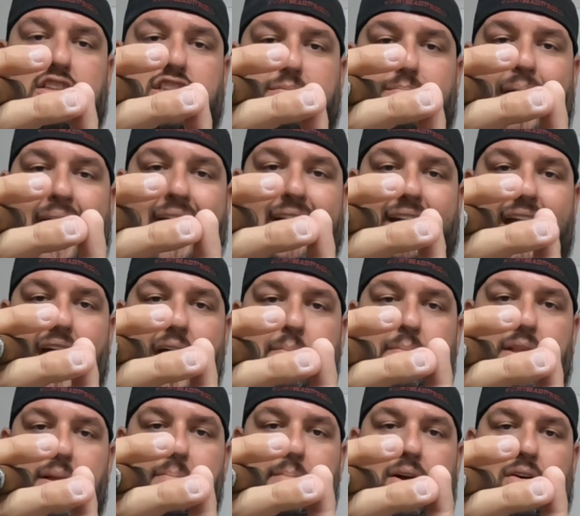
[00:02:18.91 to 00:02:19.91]
smack dab
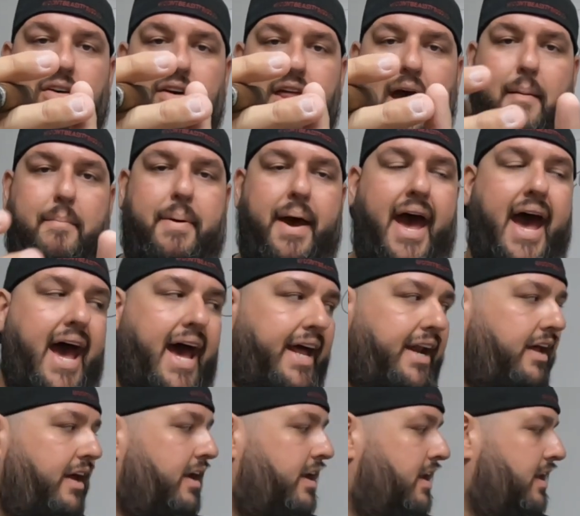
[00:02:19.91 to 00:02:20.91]
in the middle of that
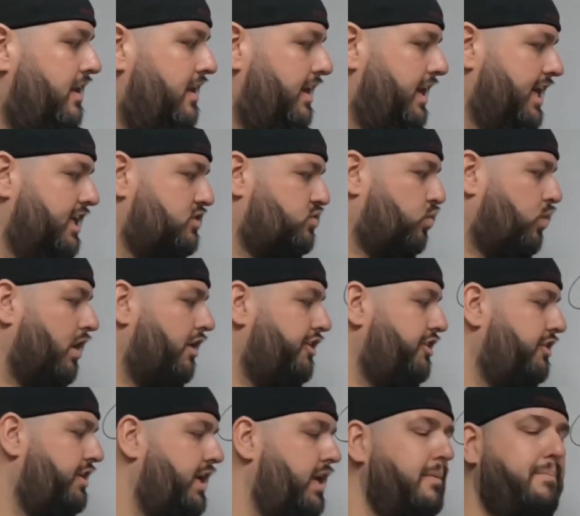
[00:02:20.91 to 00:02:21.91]
pad, is where
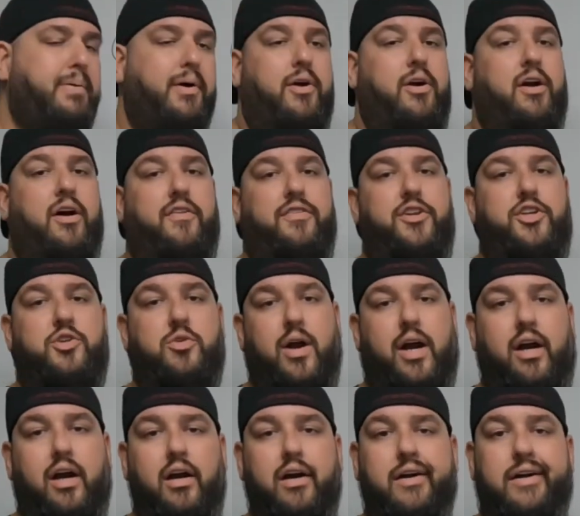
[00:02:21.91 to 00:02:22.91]
you need to put it on the
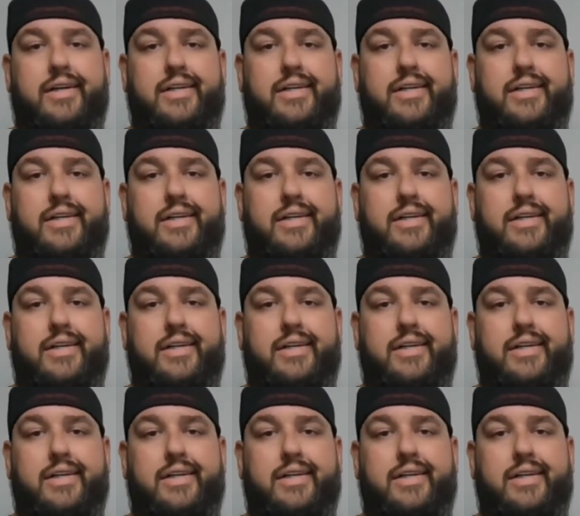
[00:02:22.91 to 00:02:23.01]
trigger.